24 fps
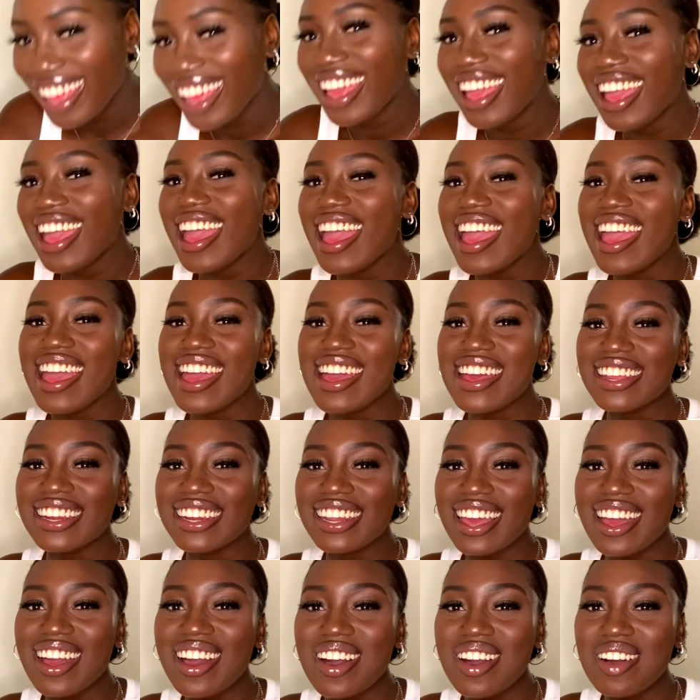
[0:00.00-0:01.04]
And
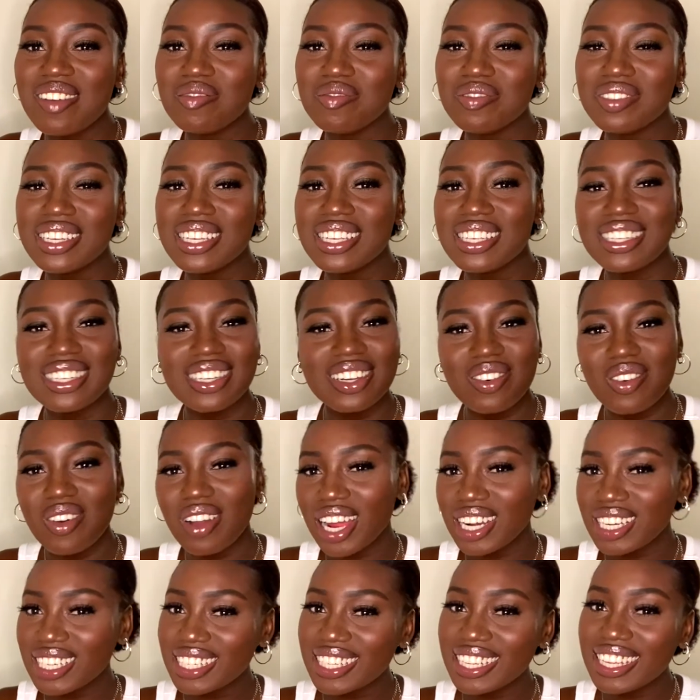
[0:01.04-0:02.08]
he's gonna
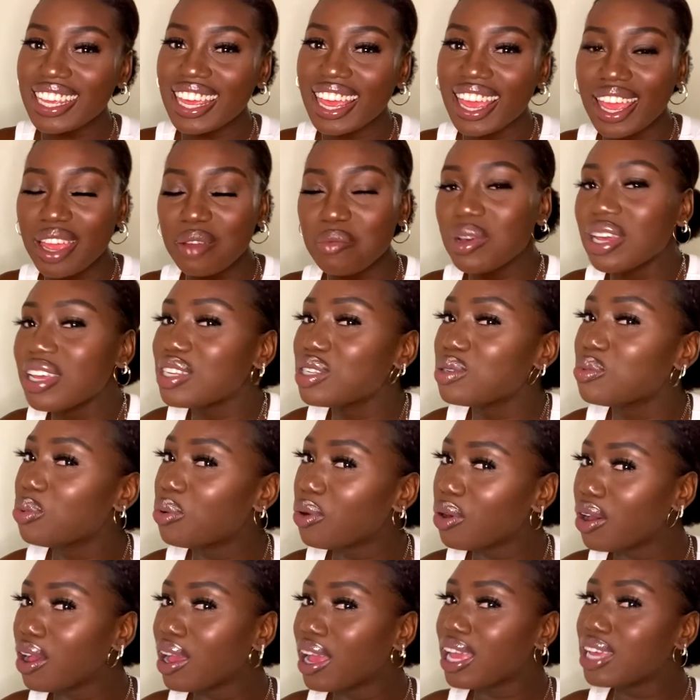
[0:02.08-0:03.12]
watch the game with his
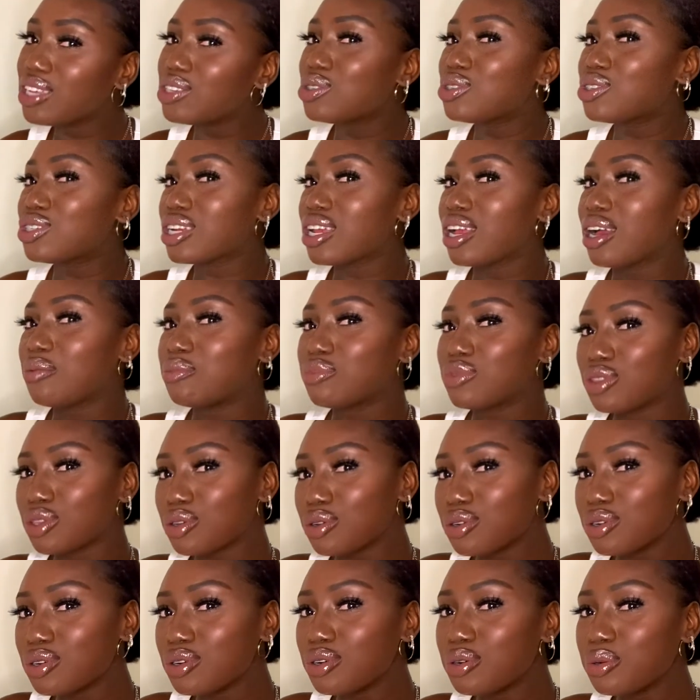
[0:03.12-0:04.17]
boys. You should come
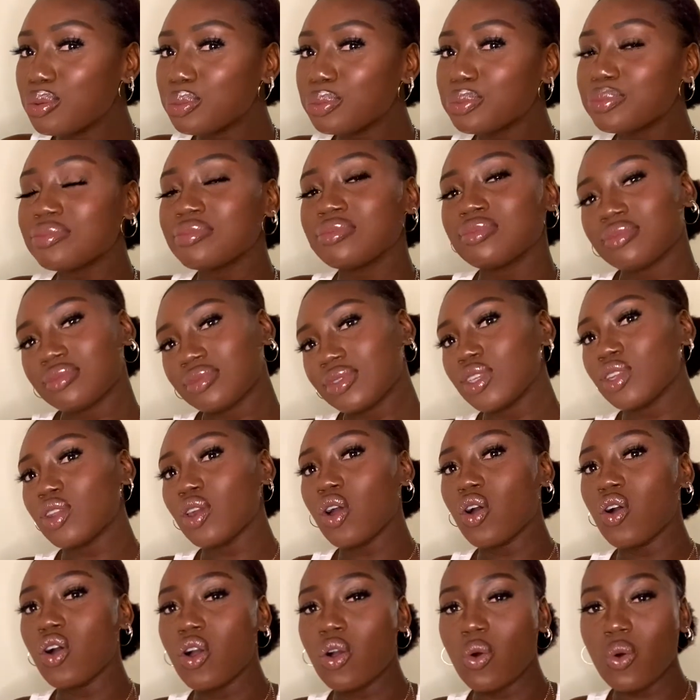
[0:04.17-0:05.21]
through. You
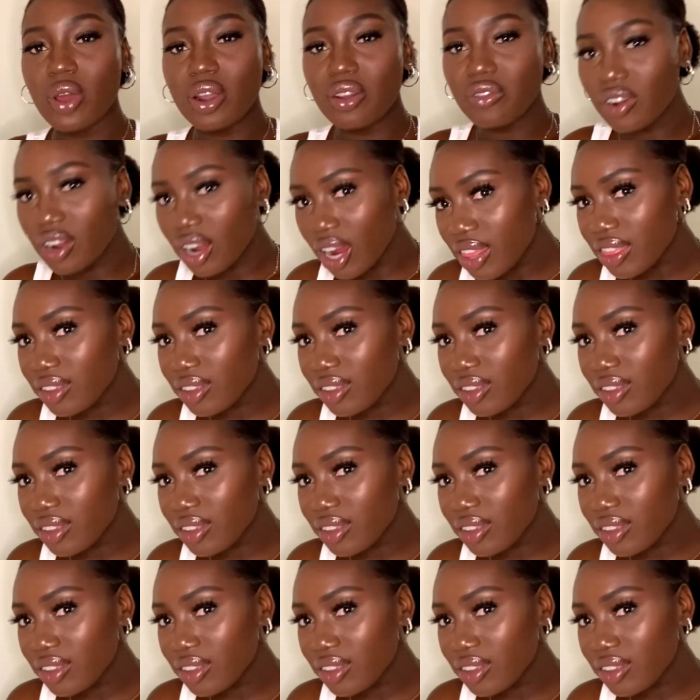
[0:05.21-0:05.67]
know, one of our other